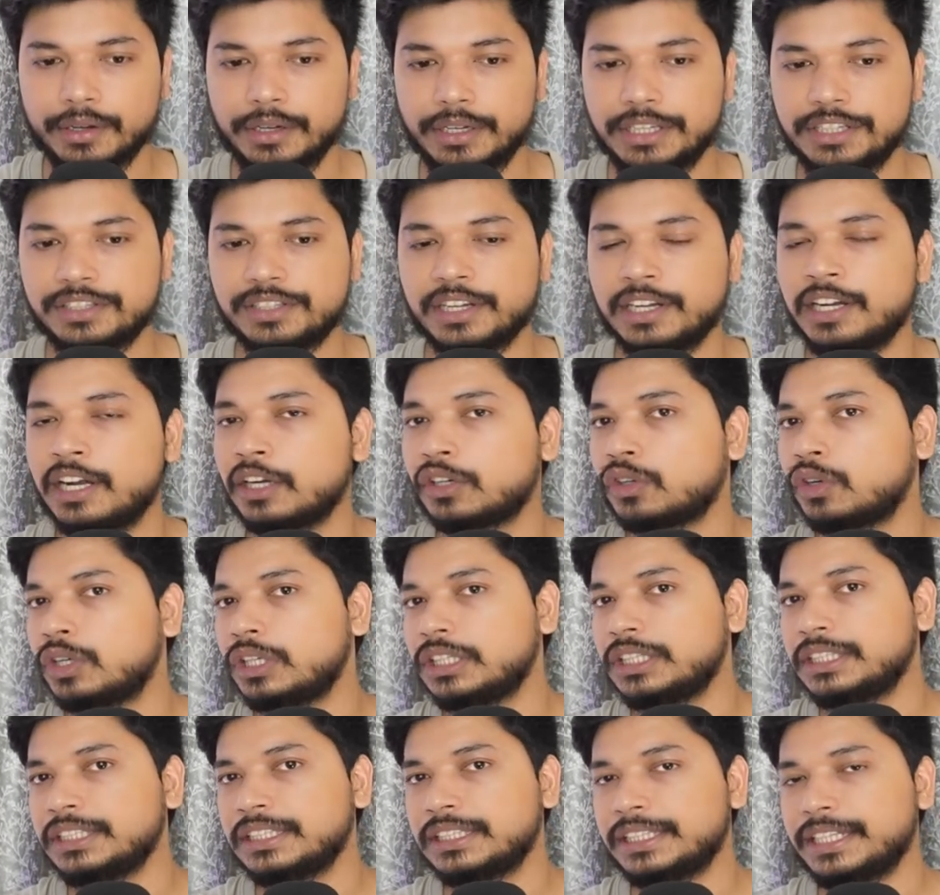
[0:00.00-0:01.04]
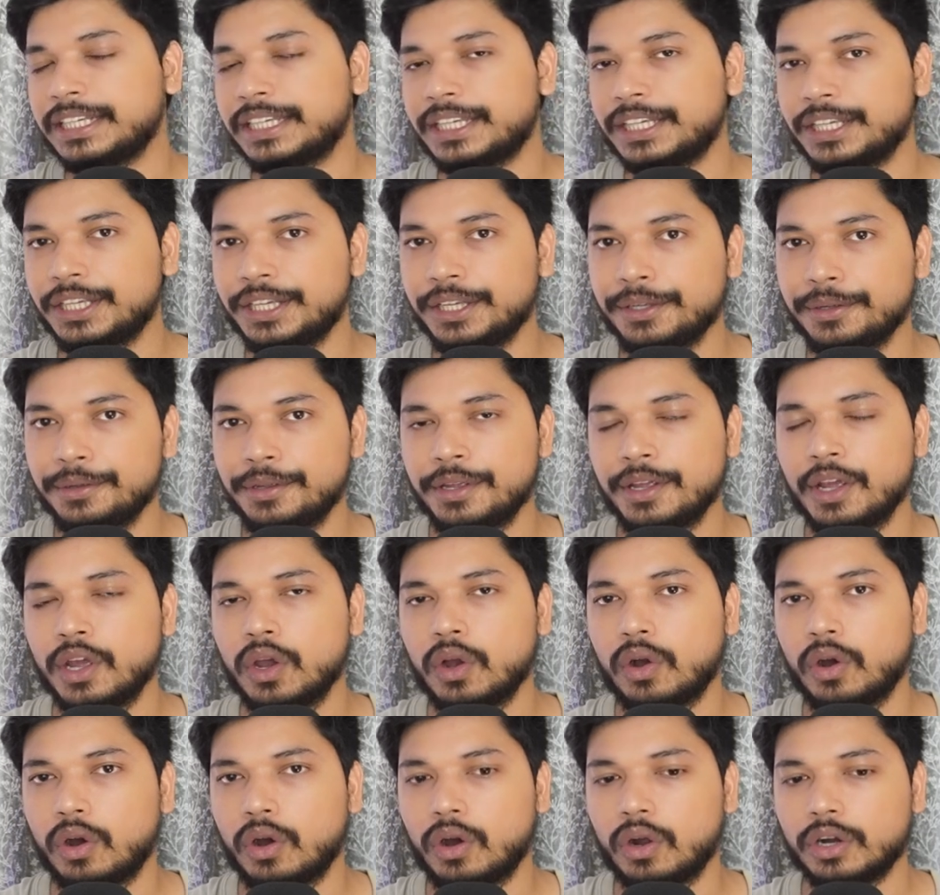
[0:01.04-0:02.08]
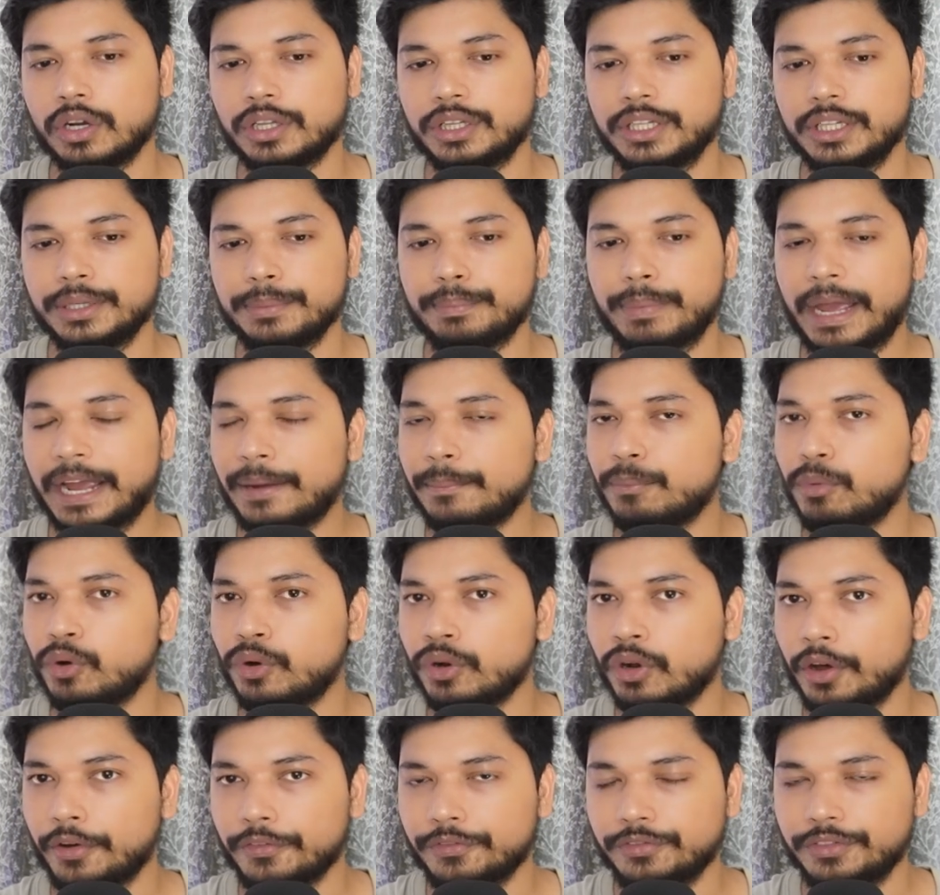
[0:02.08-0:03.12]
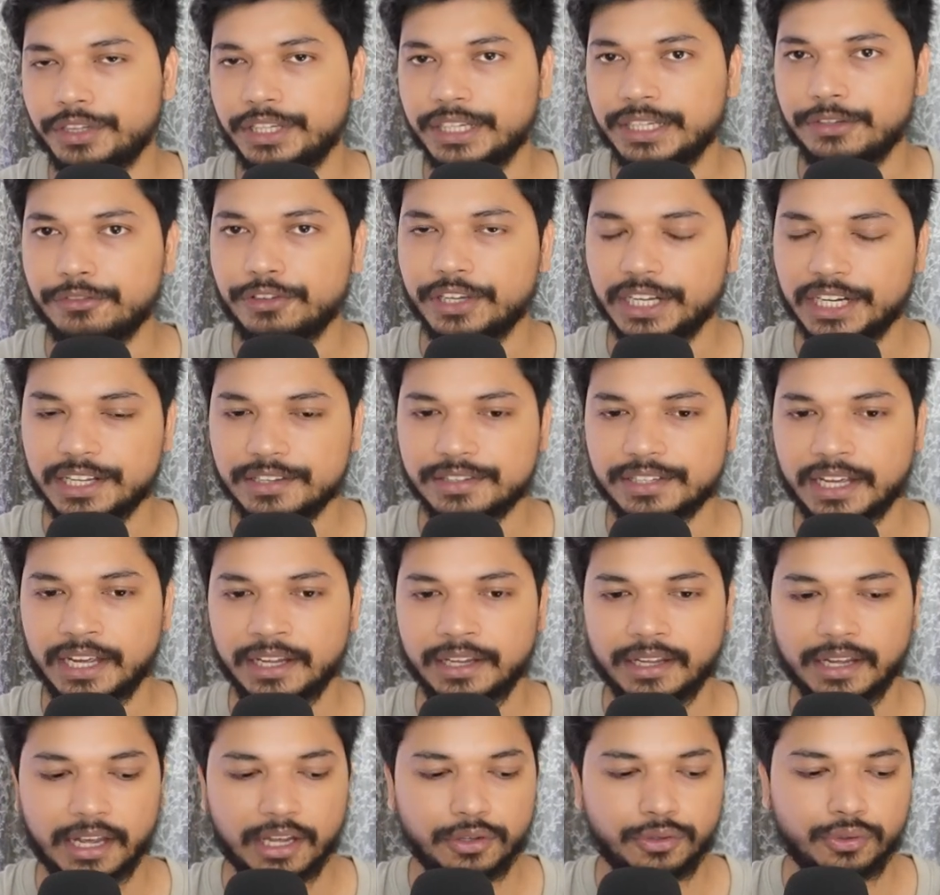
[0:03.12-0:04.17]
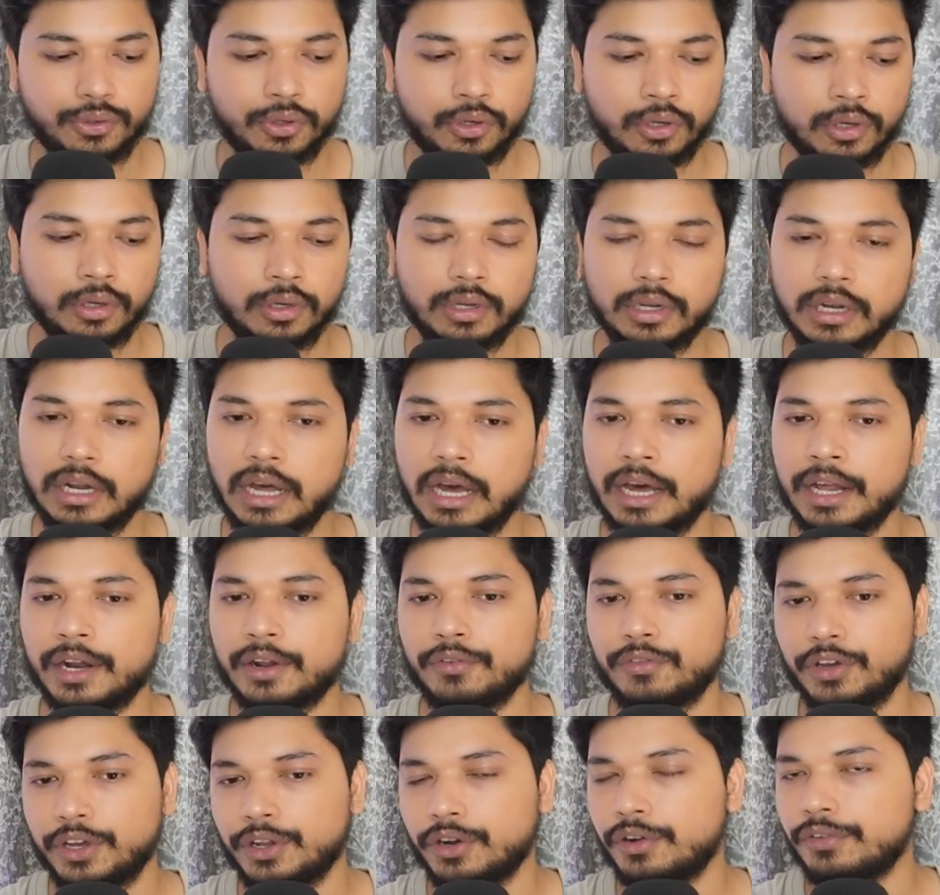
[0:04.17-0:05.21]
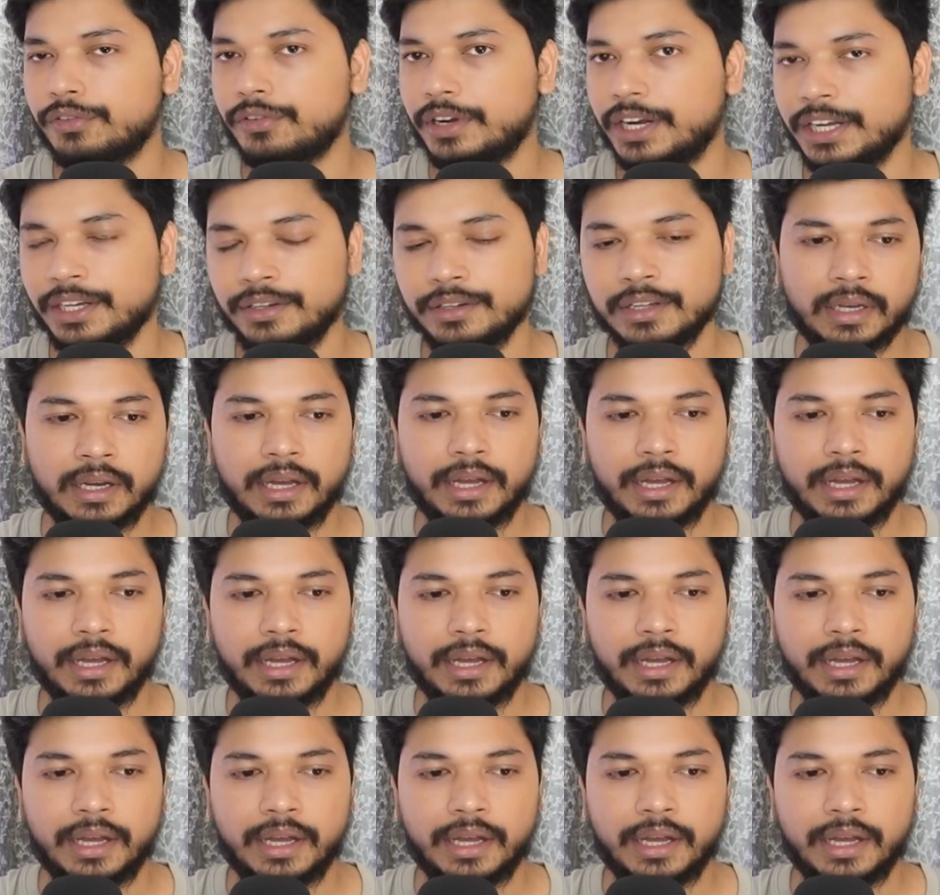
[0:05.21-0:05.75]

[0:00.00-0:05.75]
Digital electronics is the key or the backbone of the VLSI, as you all are aware of, right?